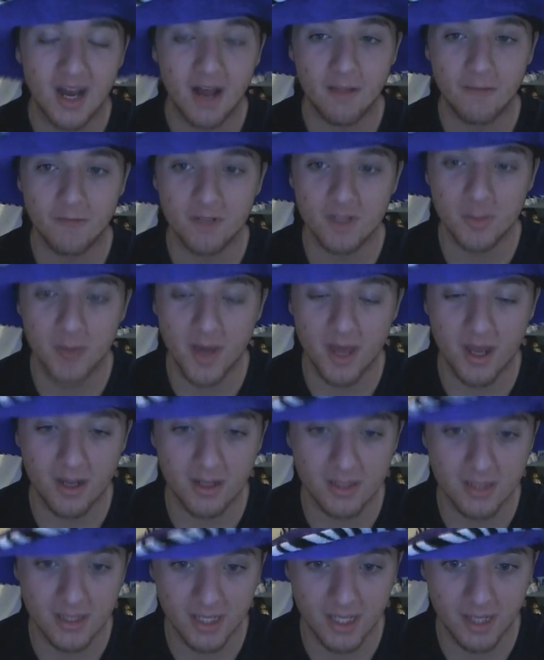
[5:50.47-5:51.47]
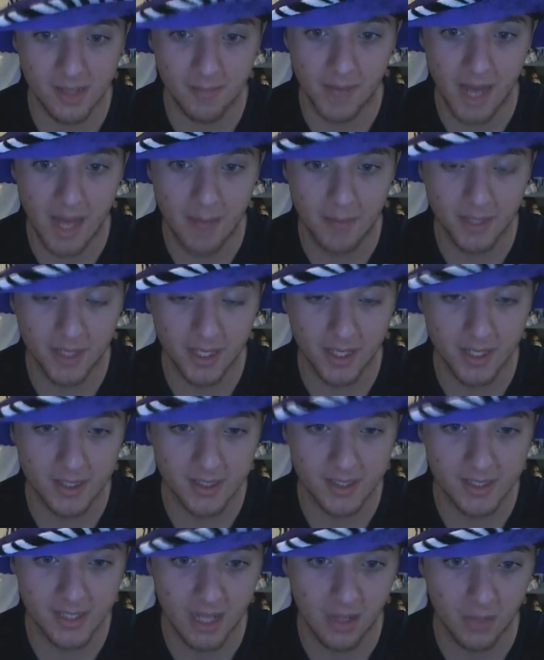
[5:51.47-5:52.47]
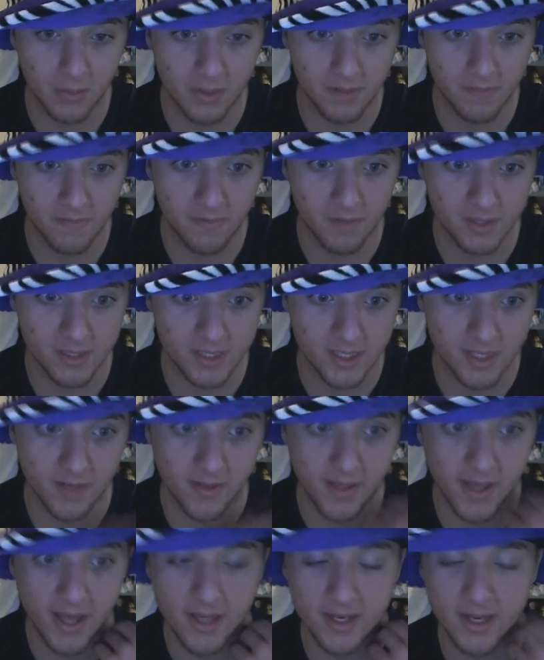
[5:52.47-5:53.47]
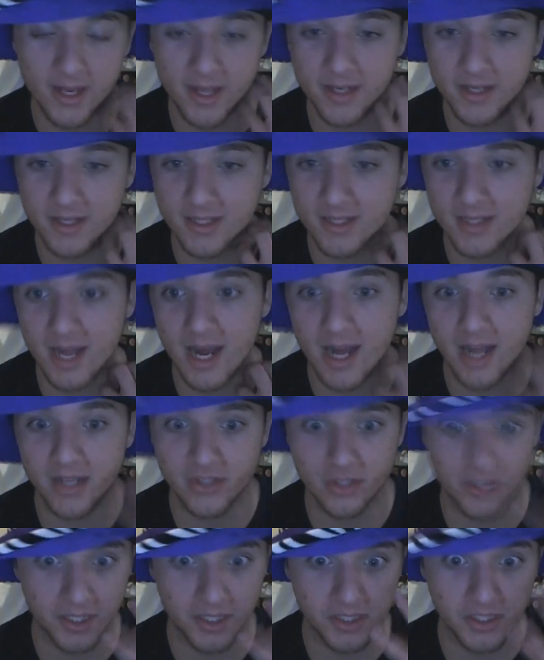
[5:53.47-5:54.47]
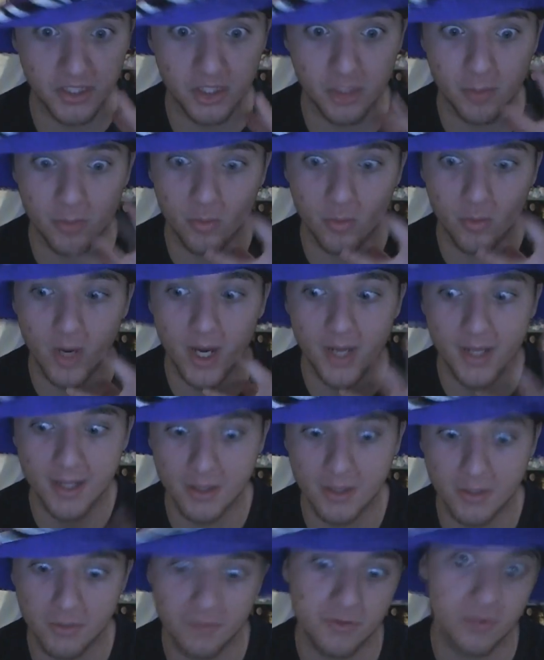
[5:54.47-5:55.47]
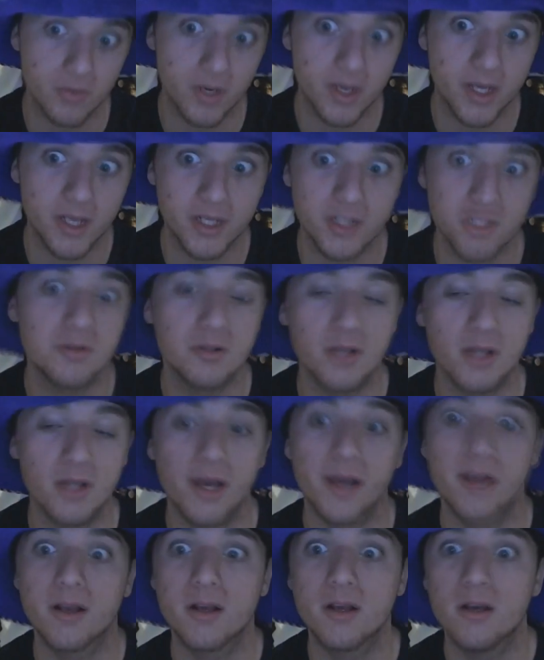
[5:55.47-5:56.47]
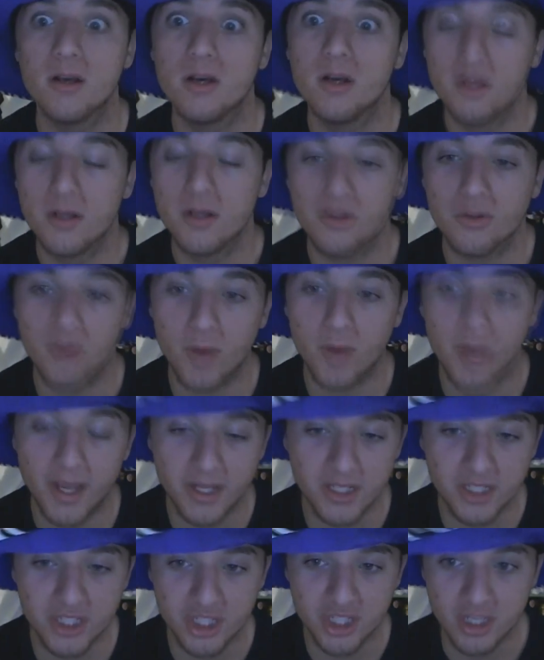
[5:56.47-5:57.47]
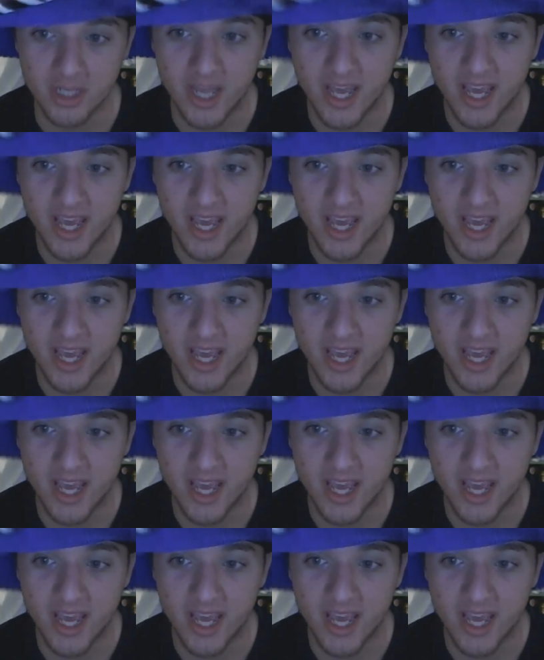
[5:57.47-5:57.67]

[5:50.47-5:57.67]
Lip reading: The first panel is him napping in his cell when you first hear that, and his eyes are like super wide, like with the rage and